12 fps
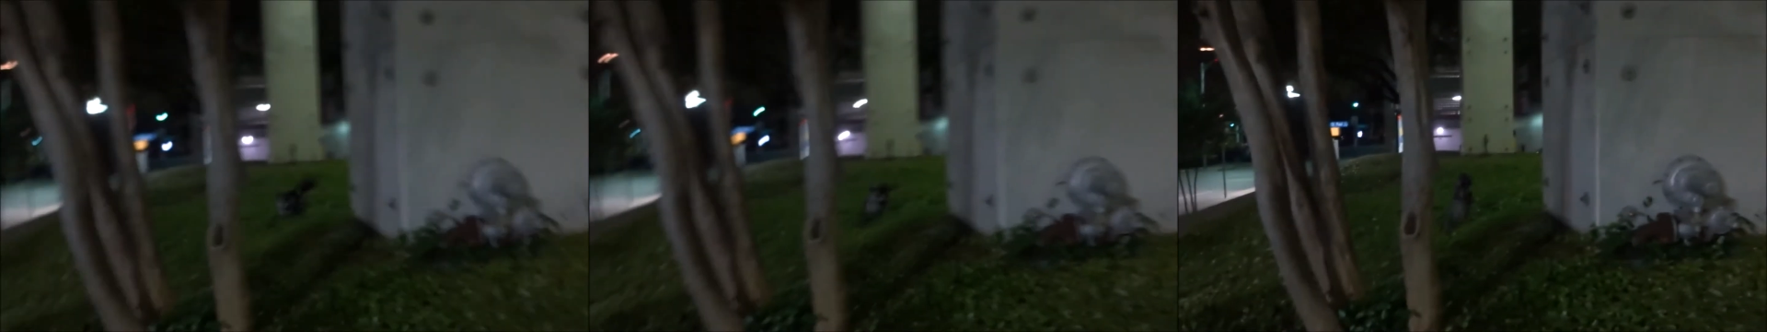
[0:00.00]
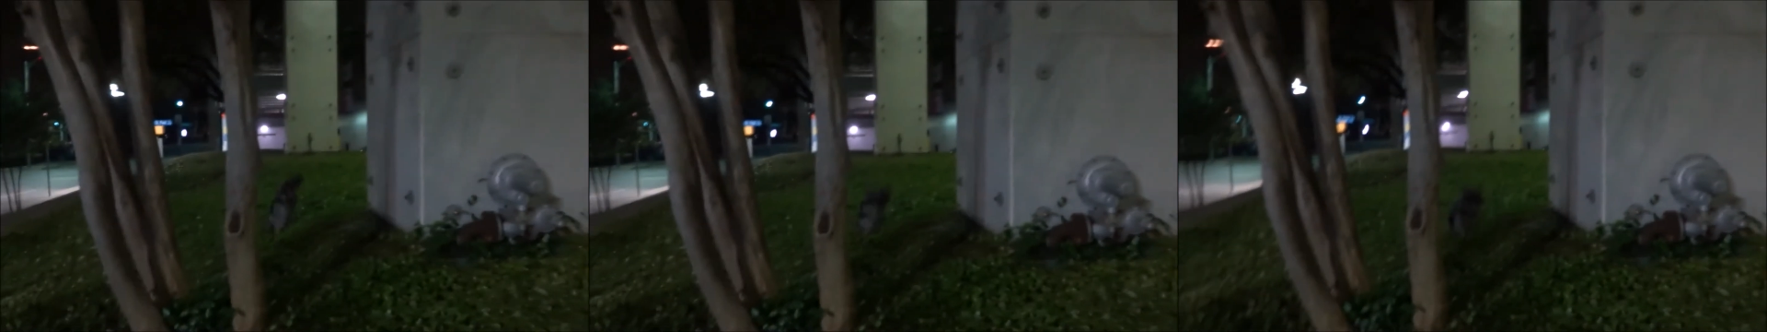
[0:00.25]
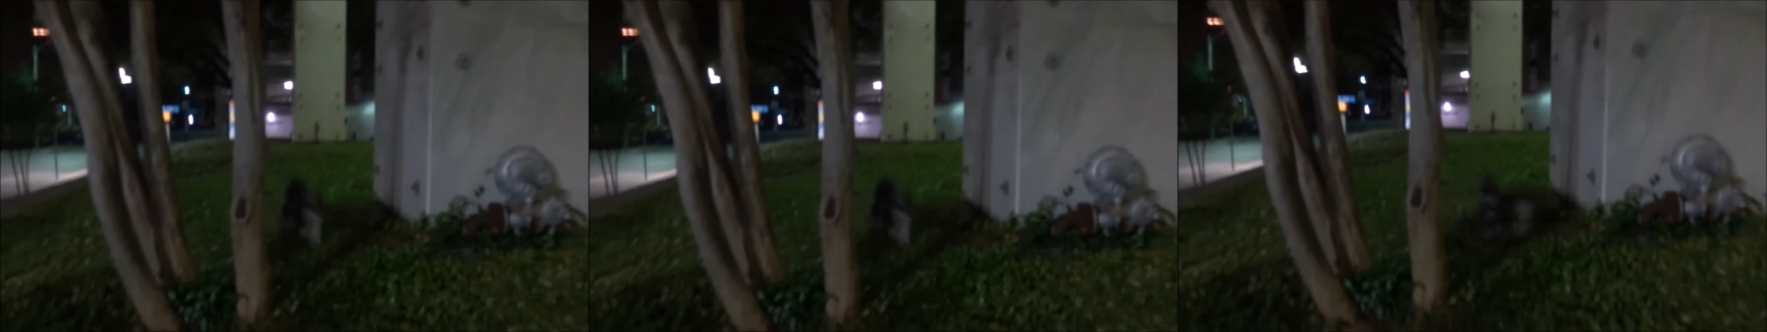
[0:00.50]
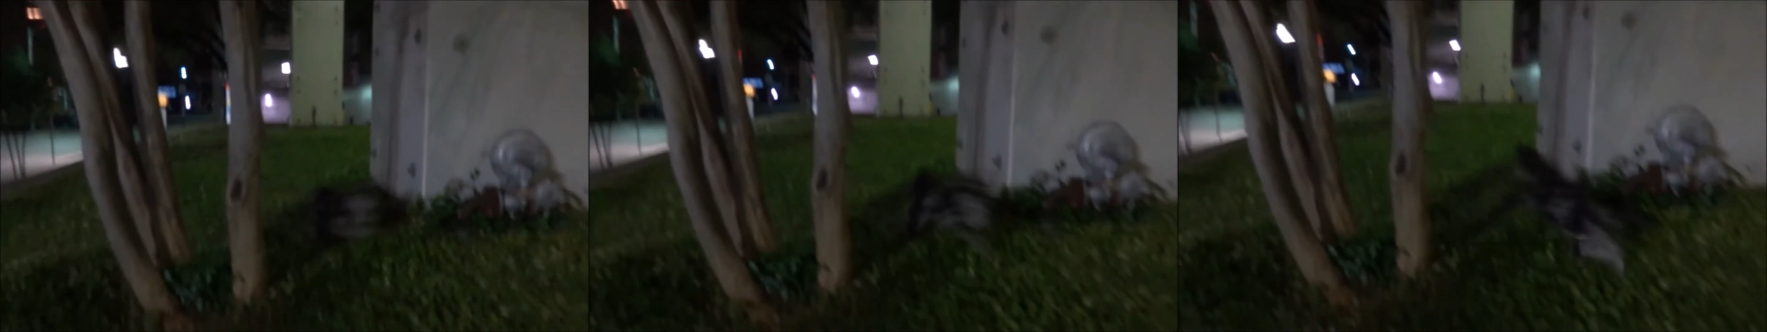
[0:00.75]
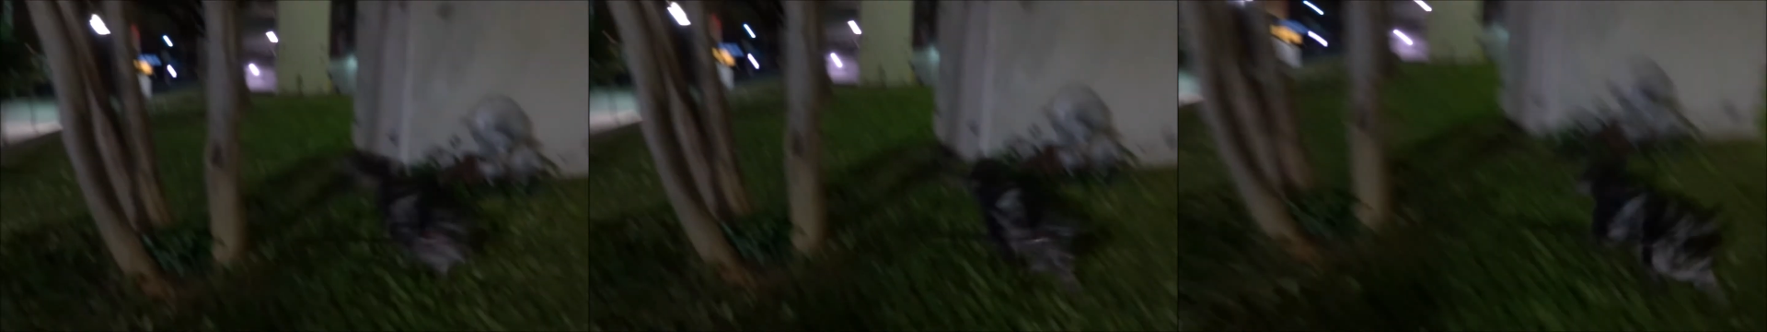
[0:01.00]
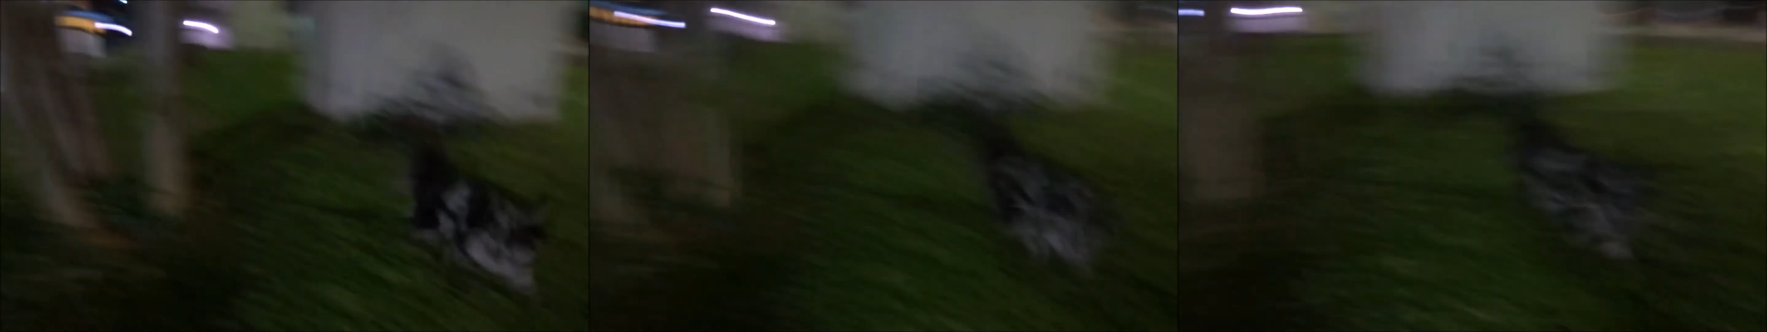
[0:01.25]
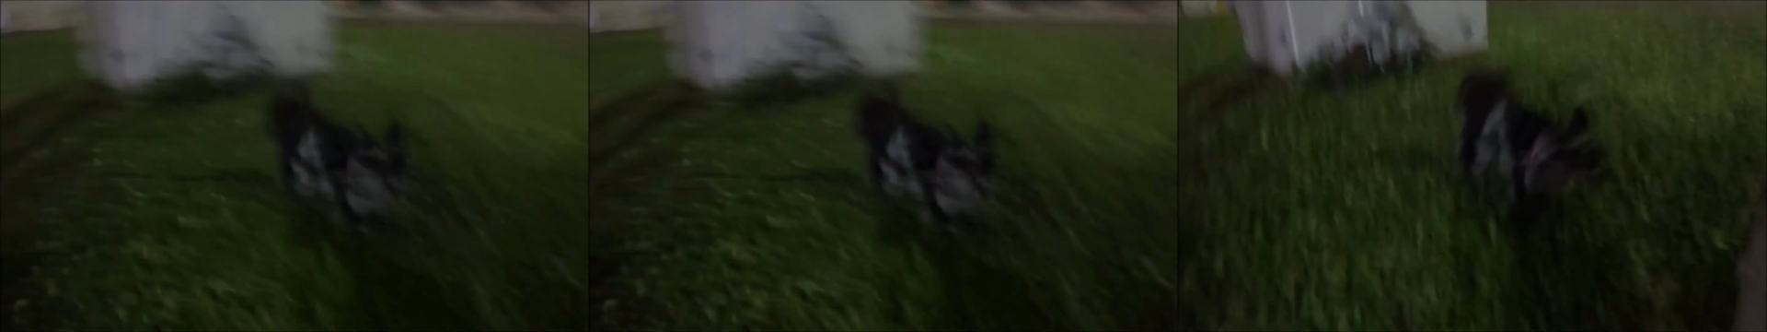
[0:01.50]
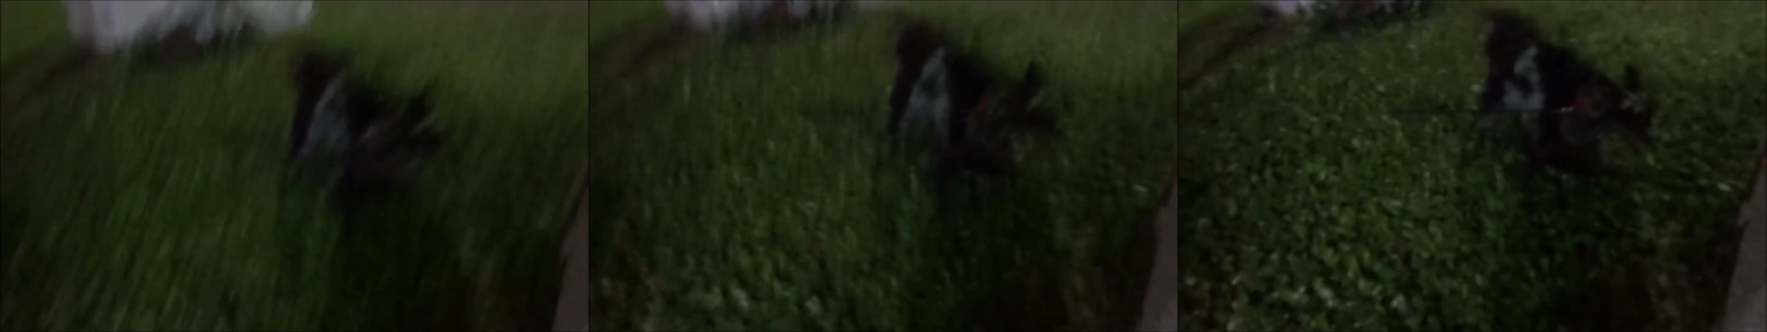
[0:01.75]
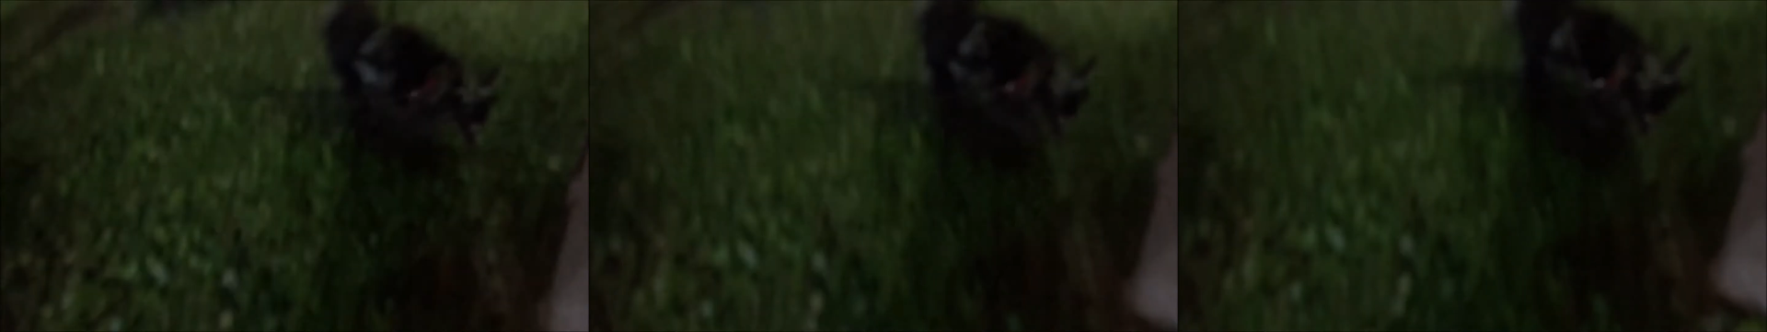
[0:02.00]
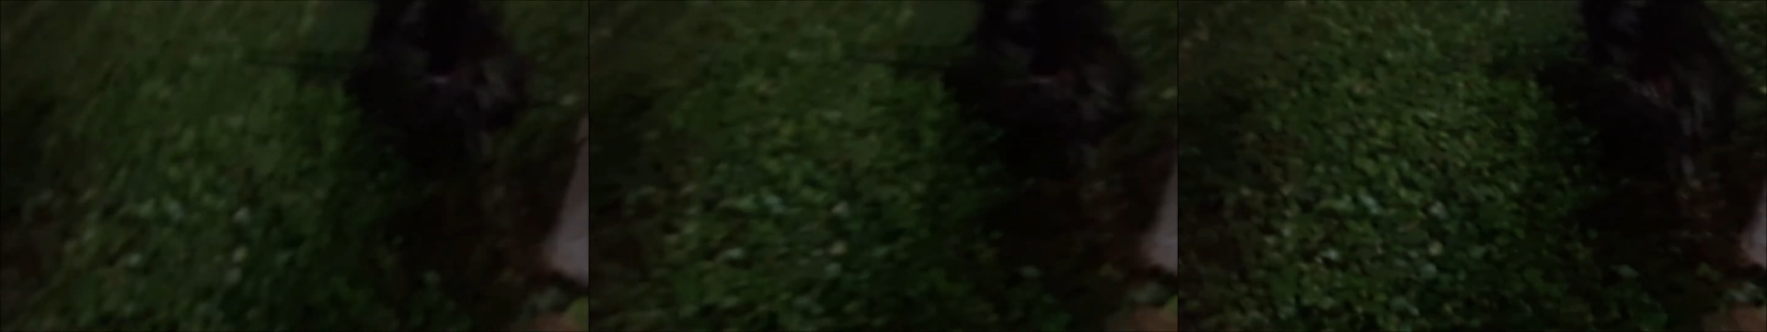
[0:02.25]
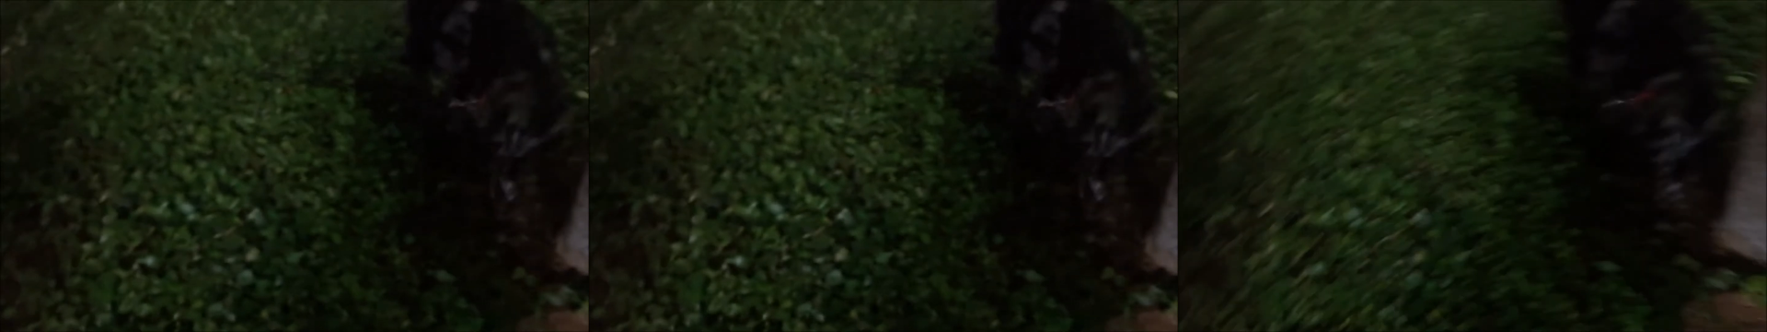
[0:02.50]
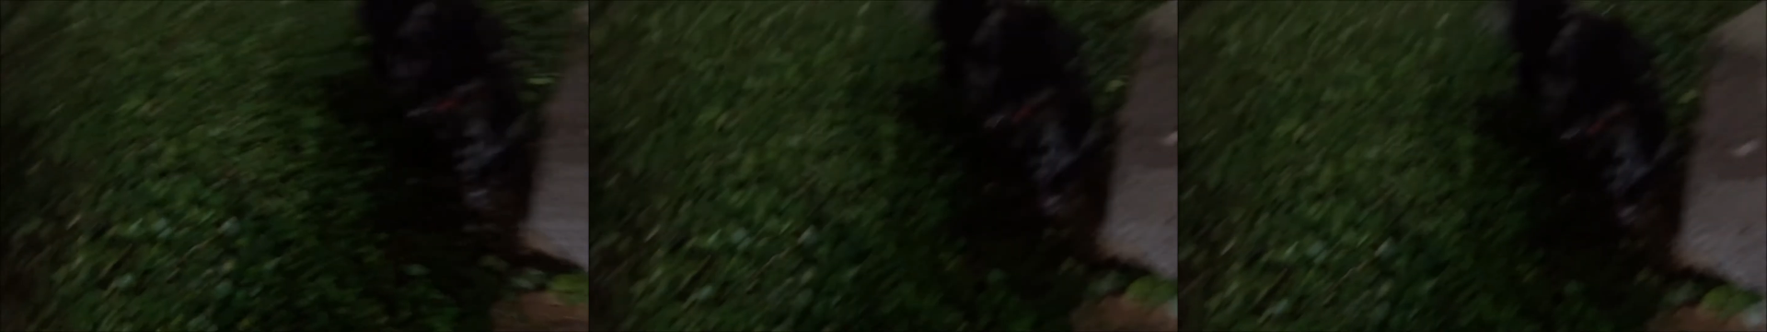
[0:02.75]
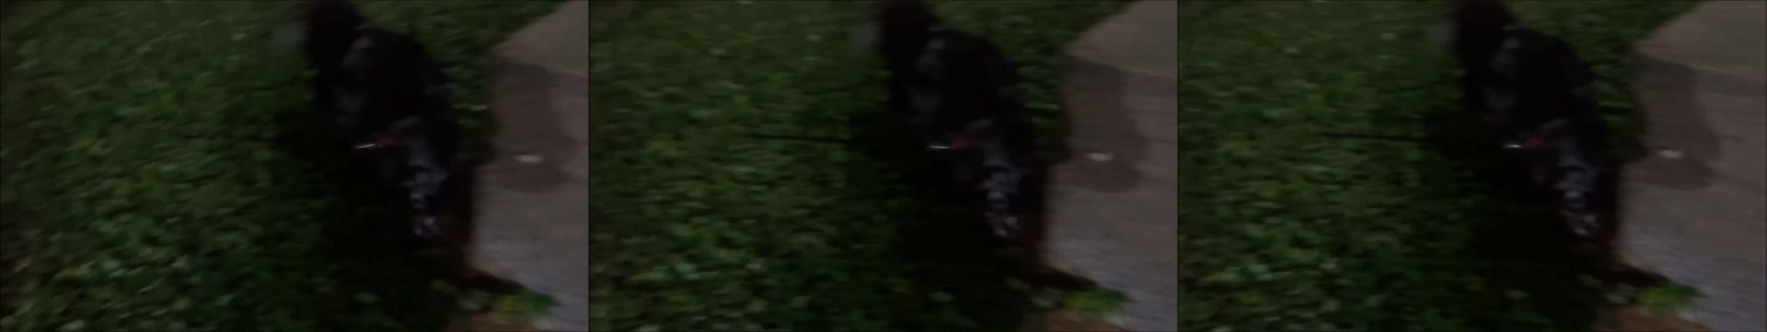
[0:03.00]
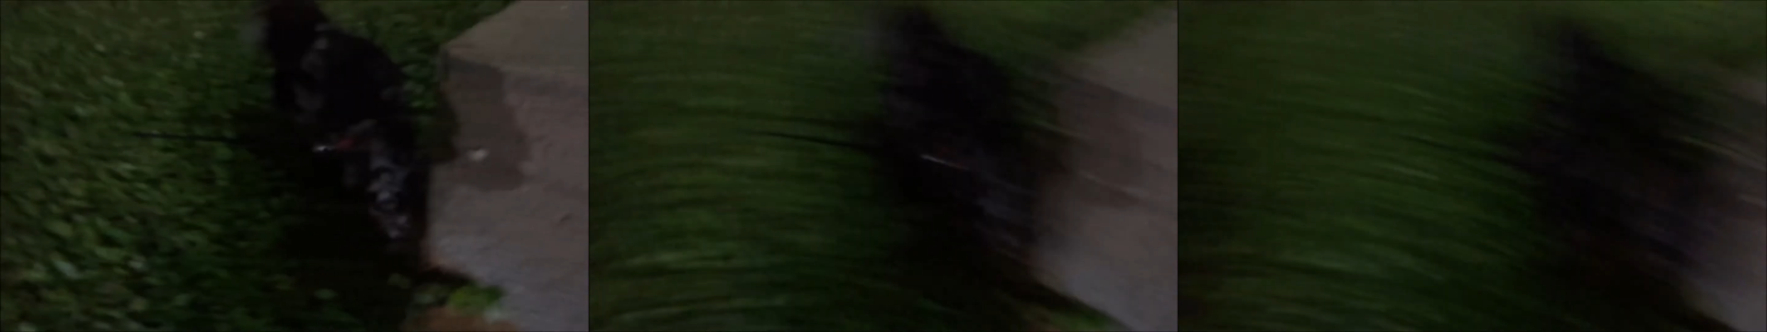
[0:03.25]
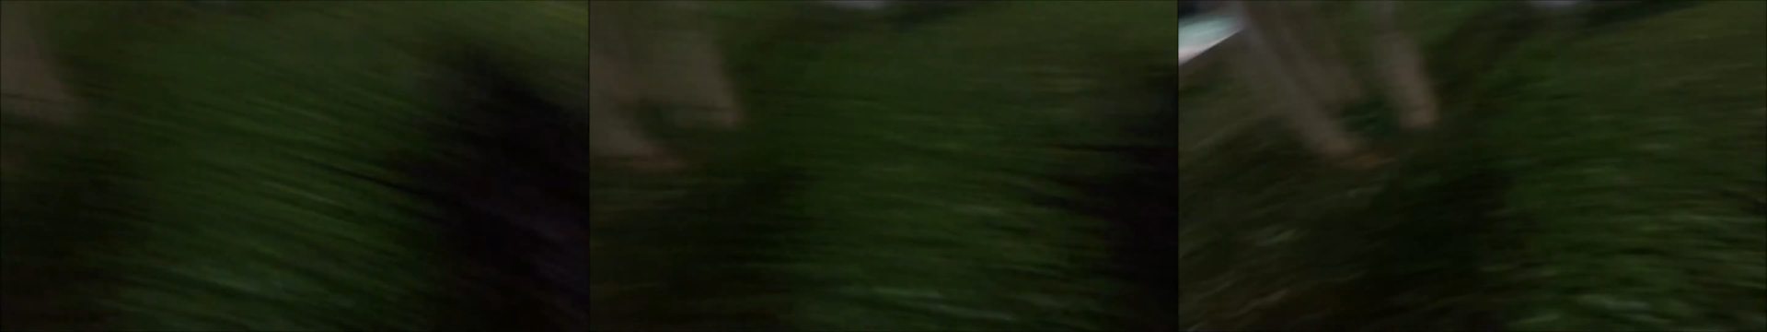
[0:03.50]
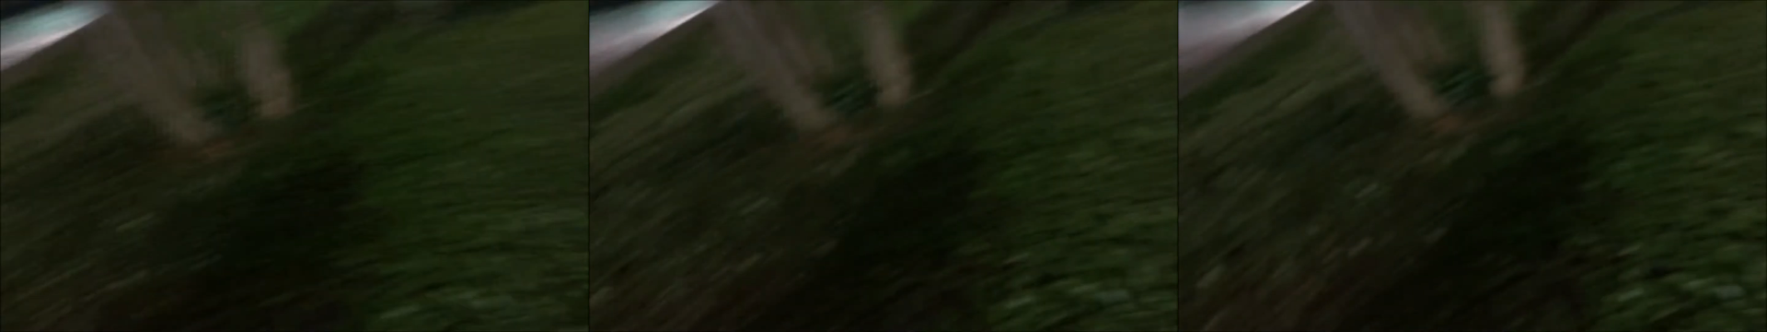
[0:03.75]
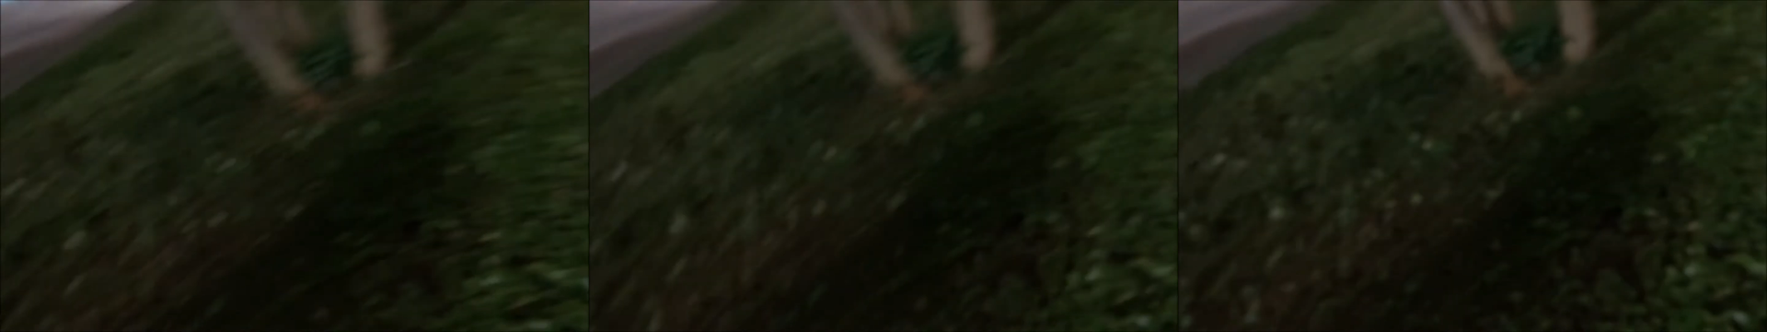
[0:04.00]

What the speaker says: Nobody's mouth can be seen.